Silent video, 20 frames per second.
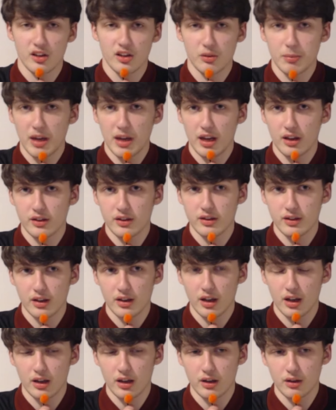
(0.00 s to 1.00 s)
space
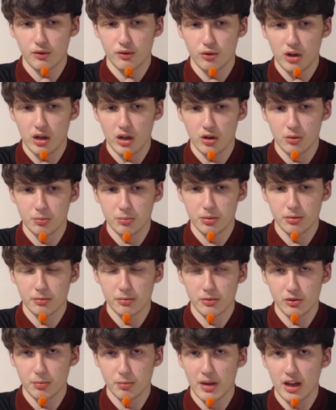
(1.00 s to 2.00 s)
and freeing up
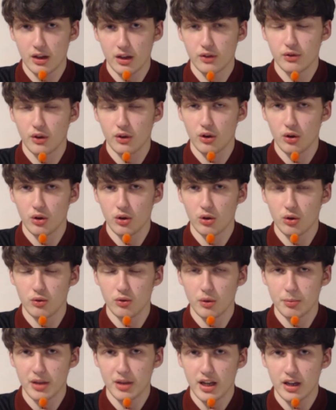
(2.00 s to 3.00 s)
space for other
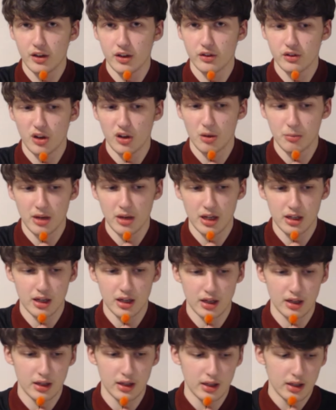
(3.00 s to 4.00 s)
players, sort of
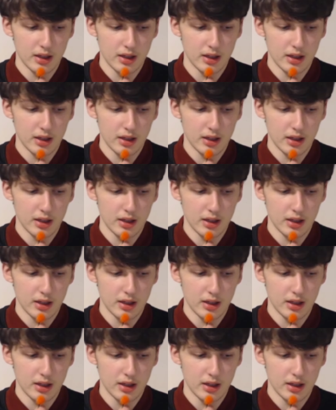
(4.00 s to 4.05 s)
making